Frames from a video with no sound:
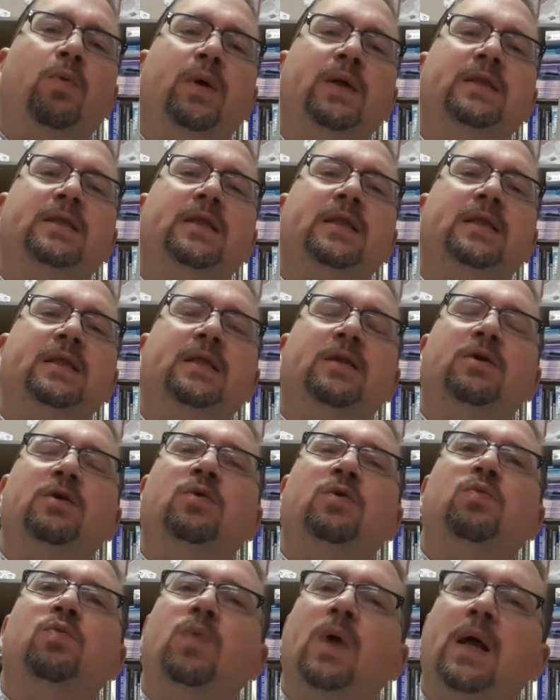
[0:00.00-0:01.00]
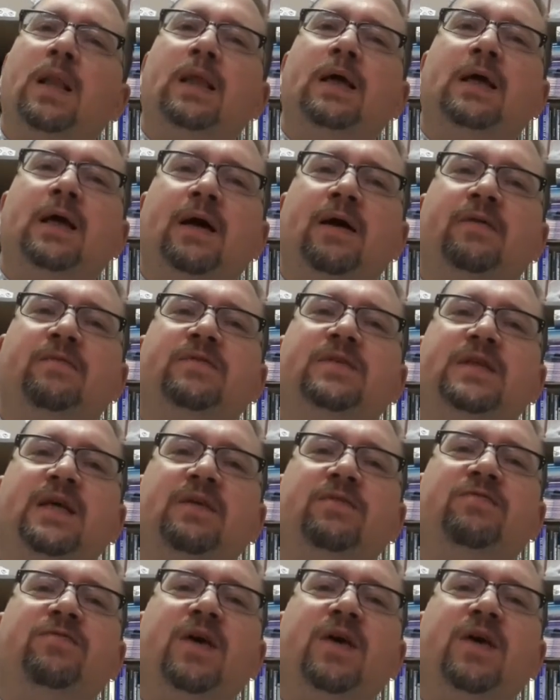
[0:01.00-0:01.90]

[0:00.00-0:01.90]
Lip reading: with the relic of St.